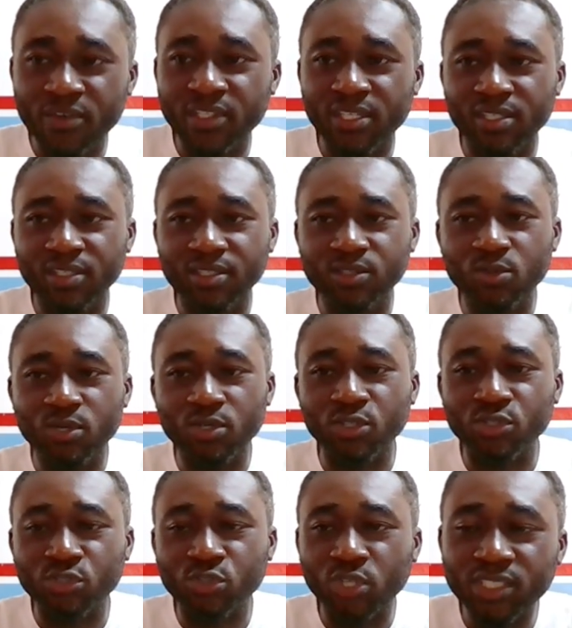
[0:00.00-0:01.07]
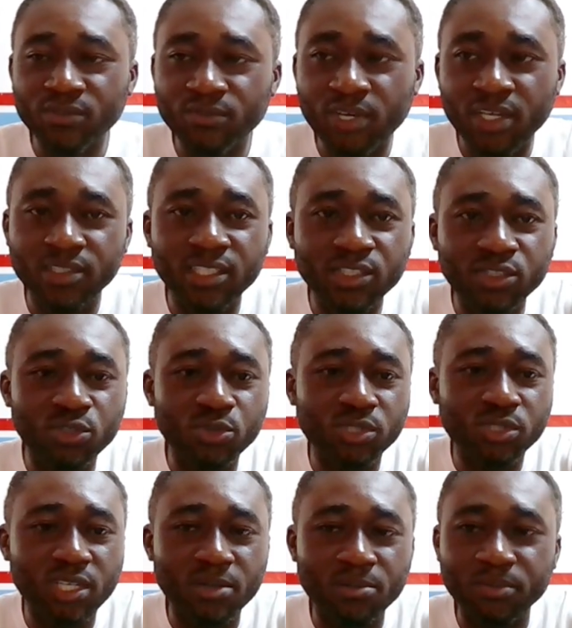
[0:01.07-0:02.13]
bring everything to a close. So let's
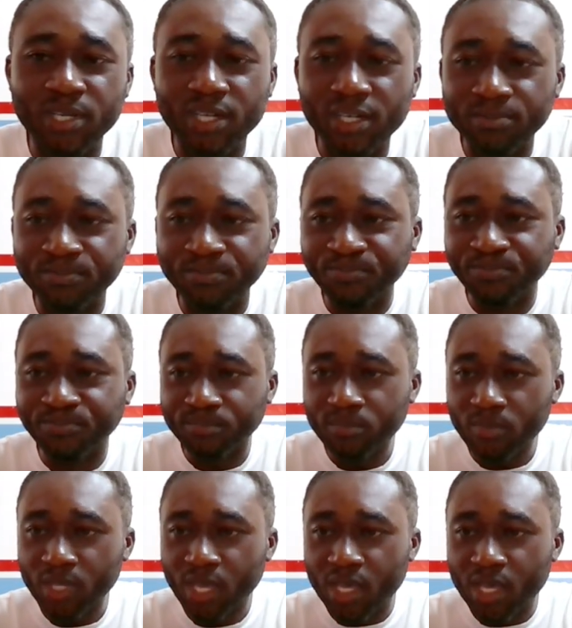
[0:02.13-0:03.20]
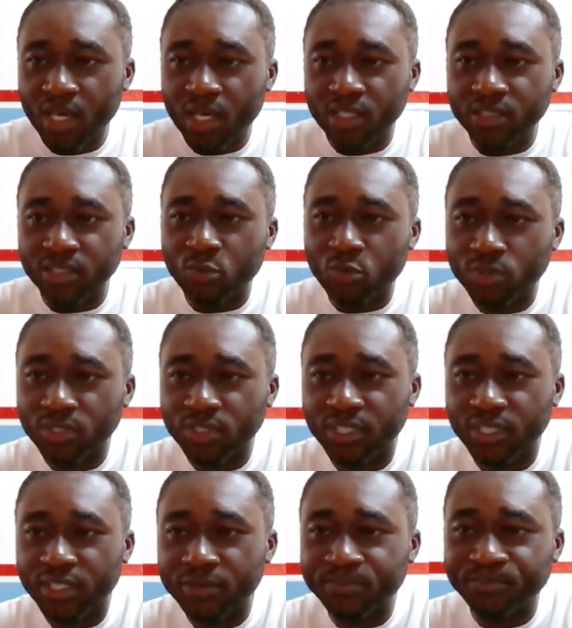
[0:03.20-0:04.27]
do some
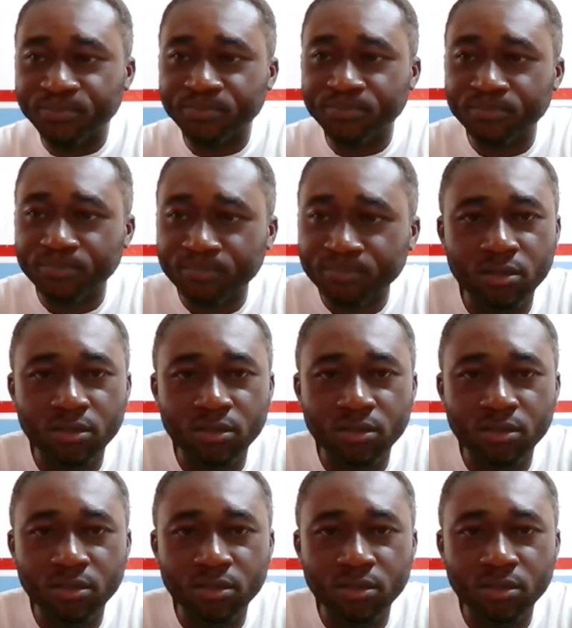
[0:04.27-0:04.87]
coding here.